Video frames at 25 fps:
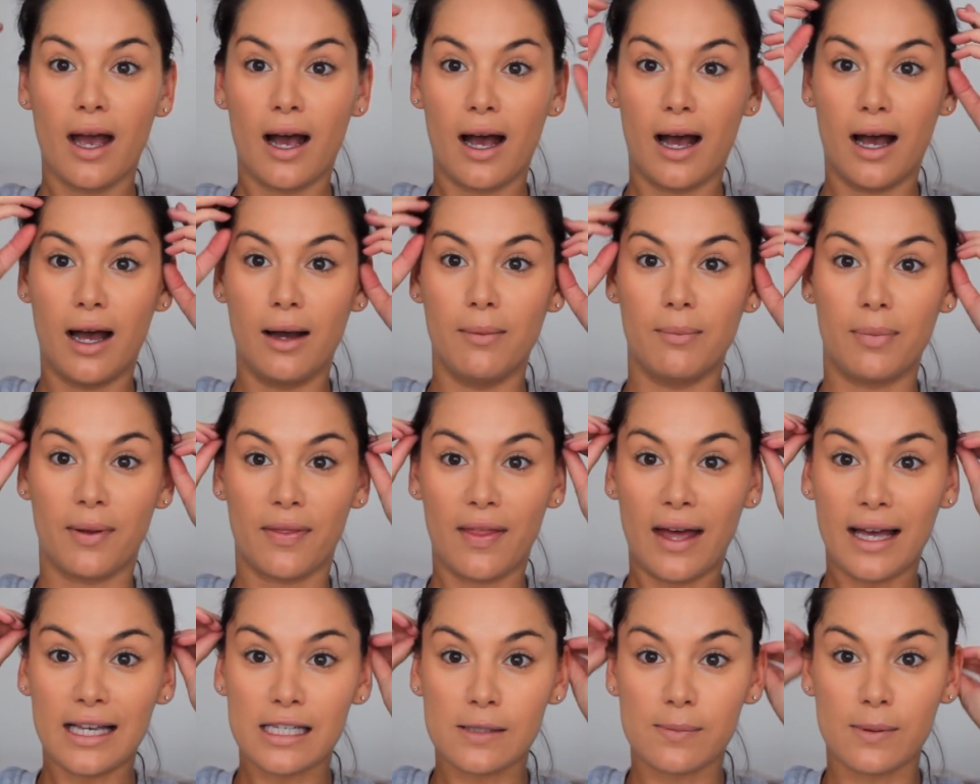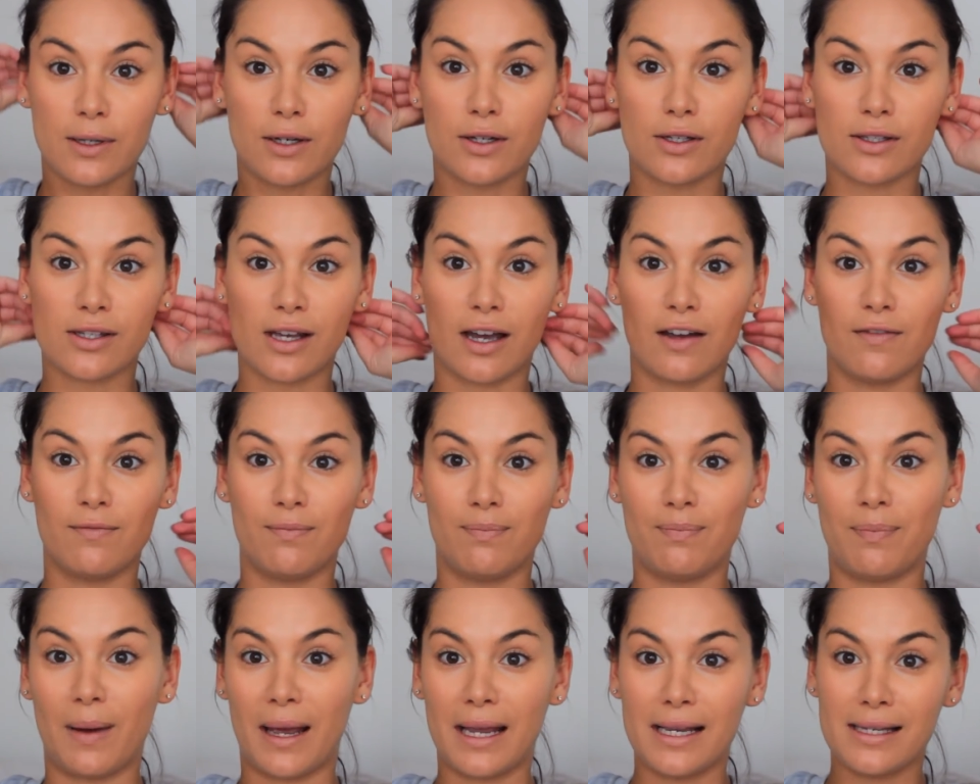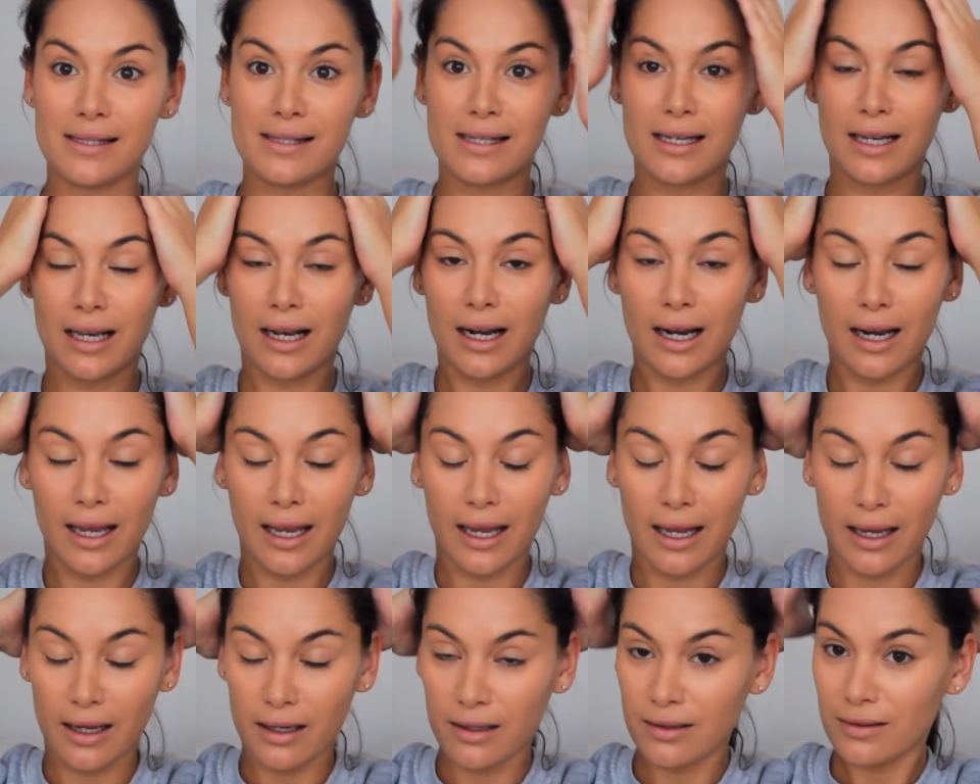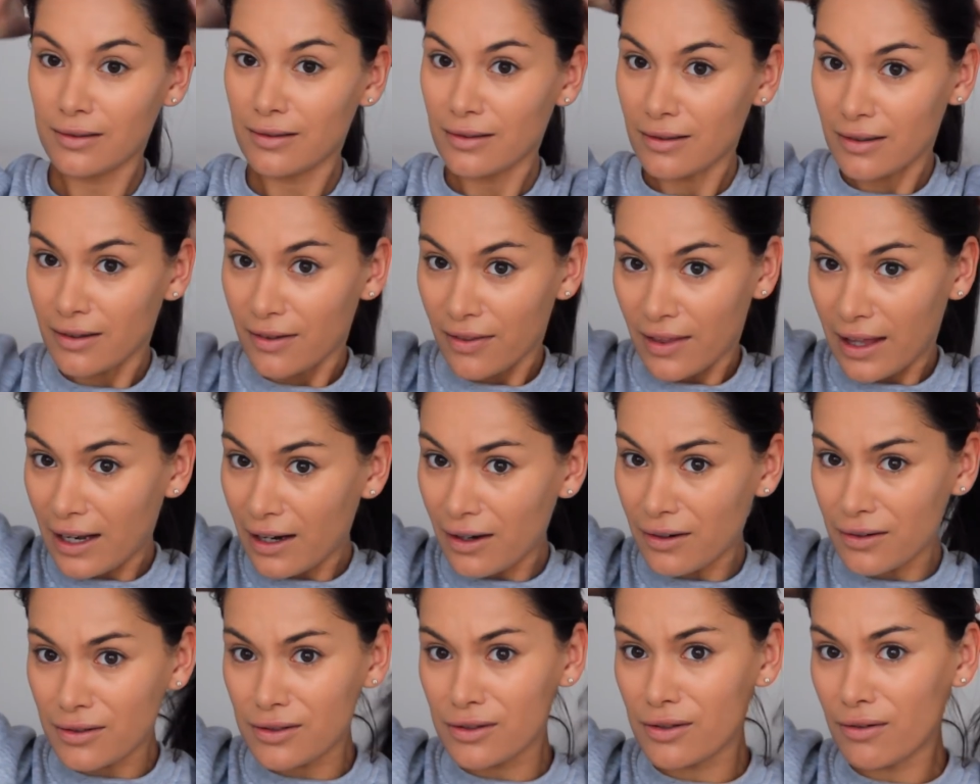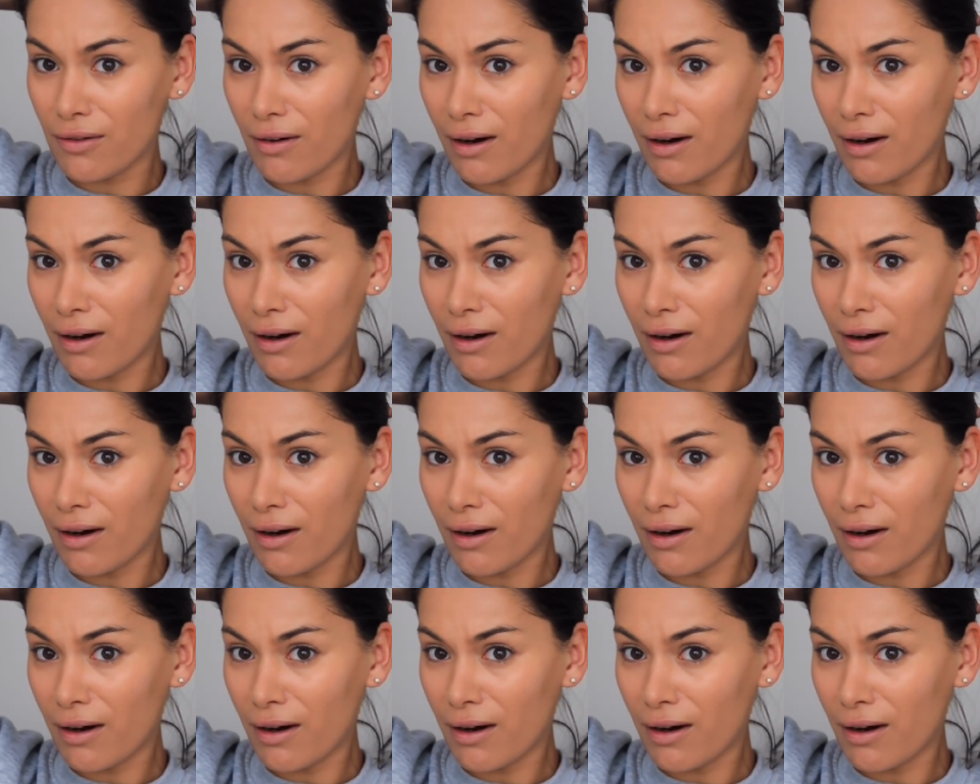but that's because I basically, oh, that looks